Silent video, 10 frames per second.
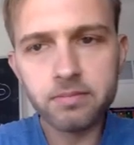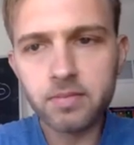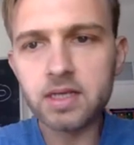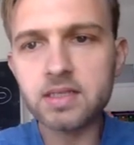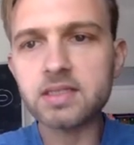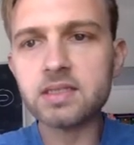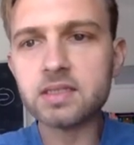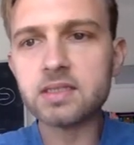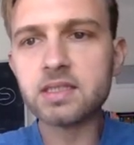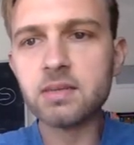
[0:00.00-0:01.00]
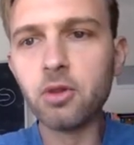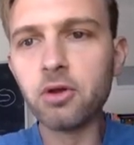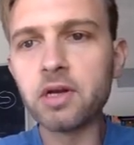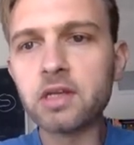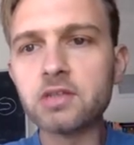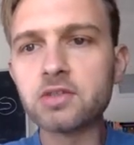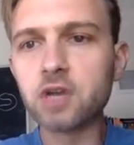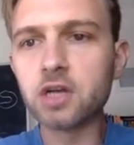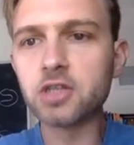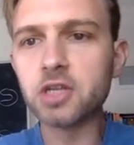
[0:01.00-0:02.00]
is similar in
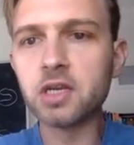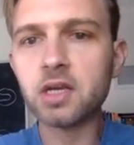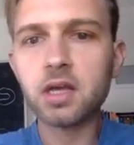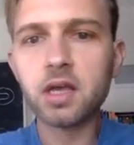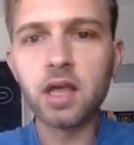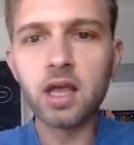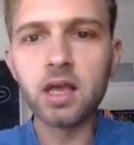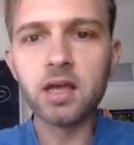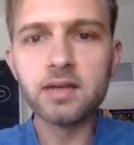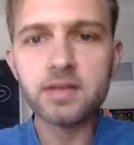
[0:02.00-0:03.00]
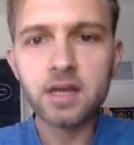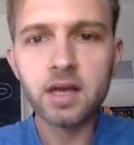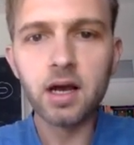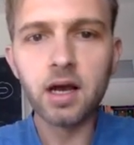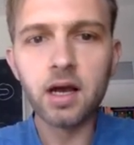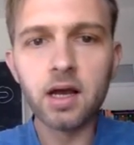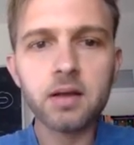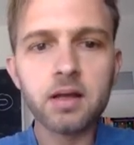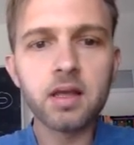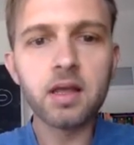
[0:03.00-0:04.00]
construction and
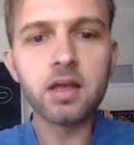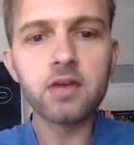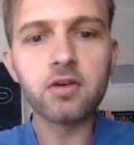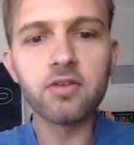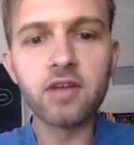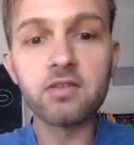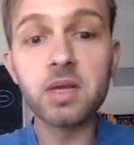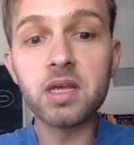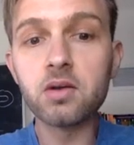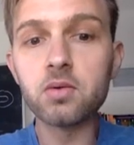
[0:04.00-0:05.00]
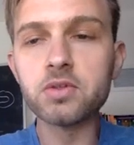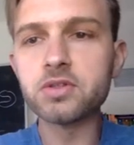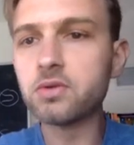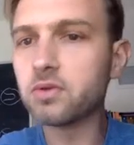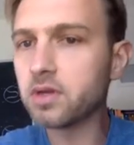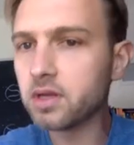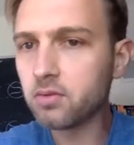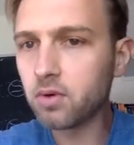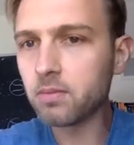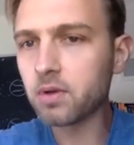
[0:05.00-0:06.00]
turns out to be equal to
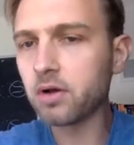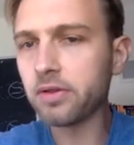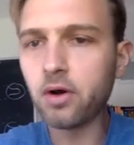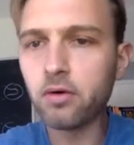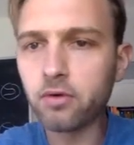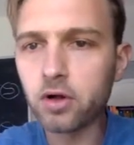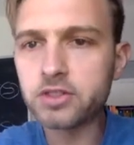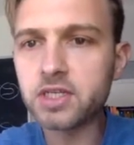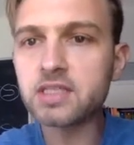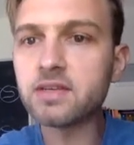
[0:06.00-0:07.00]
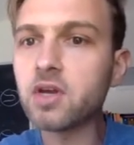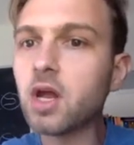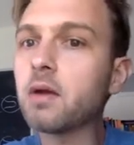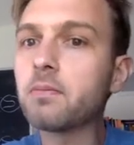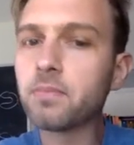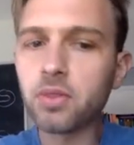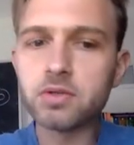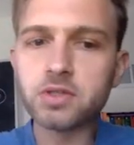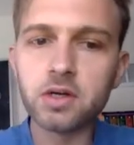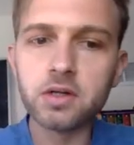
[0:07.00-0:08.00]
what I'm going to call the overall genus of a knot,
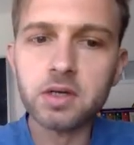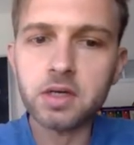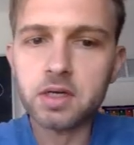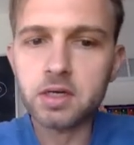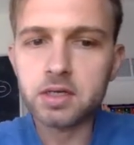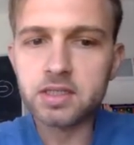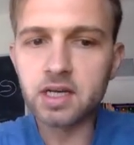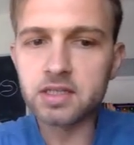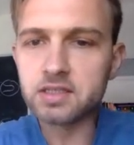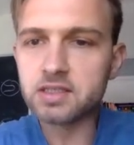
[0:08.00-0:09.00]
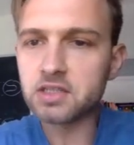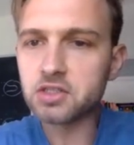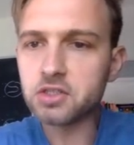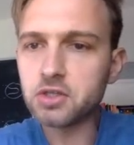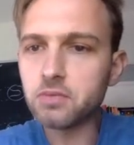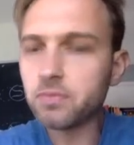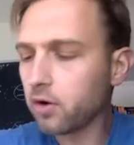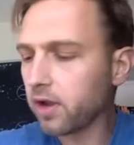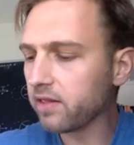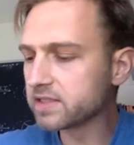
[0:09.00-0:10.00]
which I'll discuss in section 2.
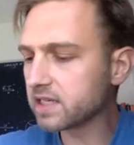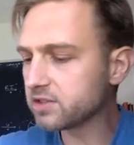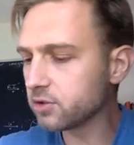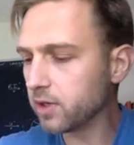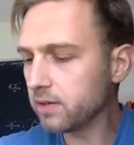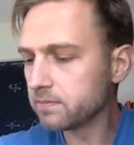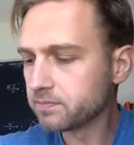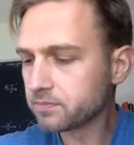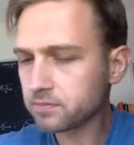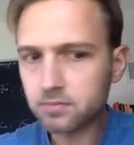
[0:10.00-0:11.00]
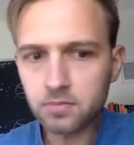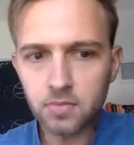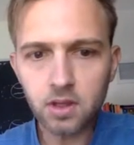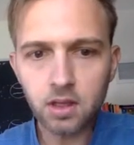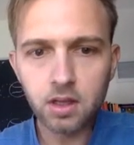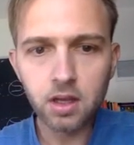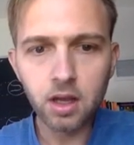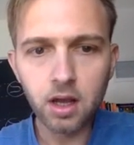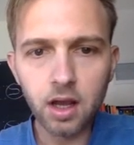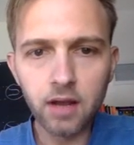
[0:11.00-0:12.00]
Okay, let's get to
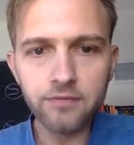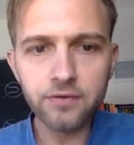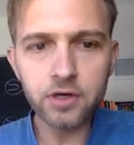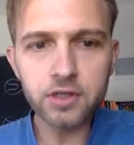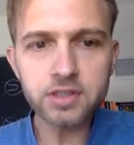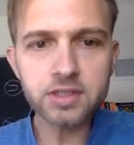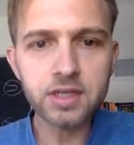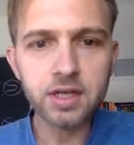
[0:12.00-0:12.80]
it. First,